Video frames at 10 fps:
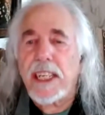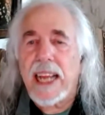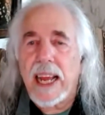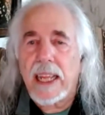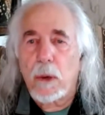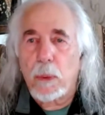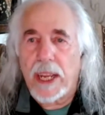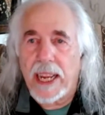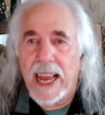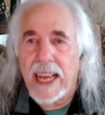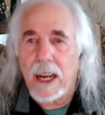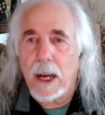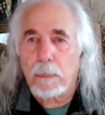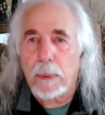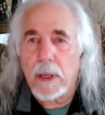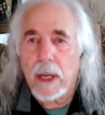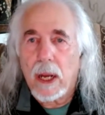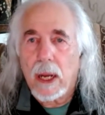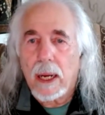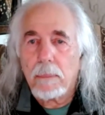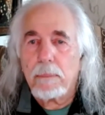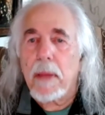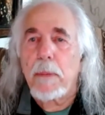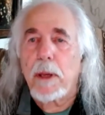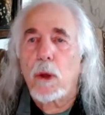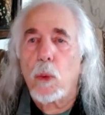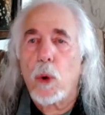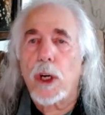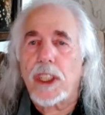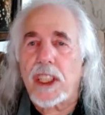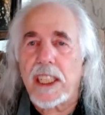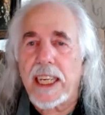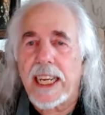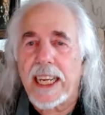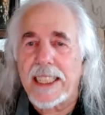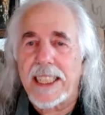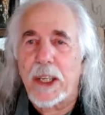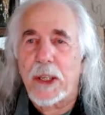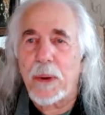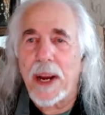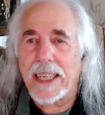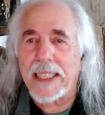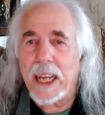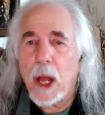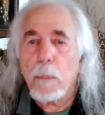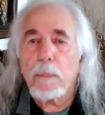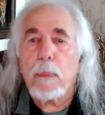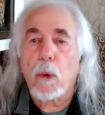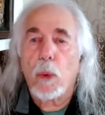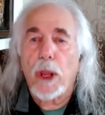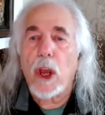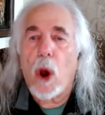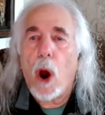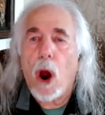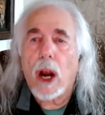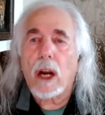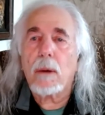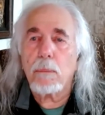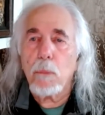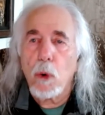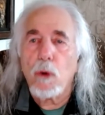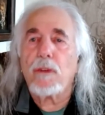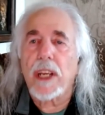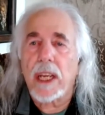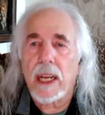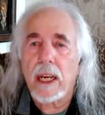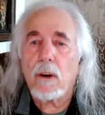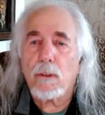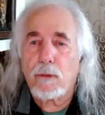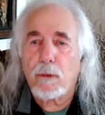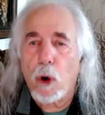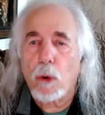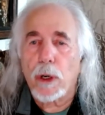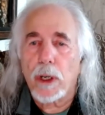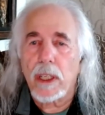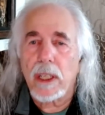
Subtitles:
day that we get up, maybe the word seeking is incorrect, but we are moving forward.